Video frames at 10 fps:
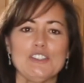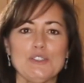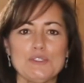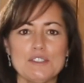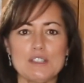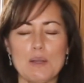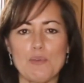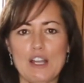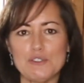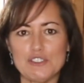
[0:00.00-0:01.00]
uses a
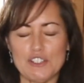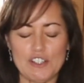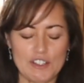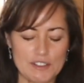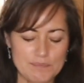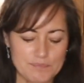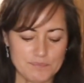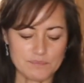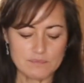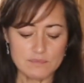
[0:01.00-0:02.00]
brown sugar.
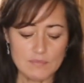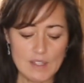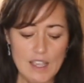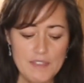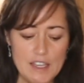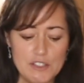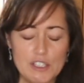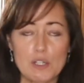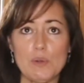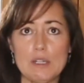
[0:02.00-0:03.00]
And then you're
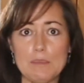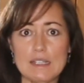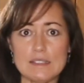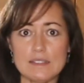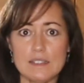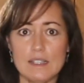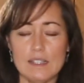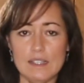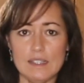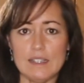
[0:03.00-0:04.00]
going to want to mix
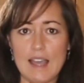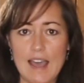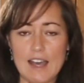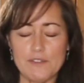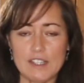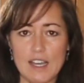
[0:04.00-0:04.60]
in 1/2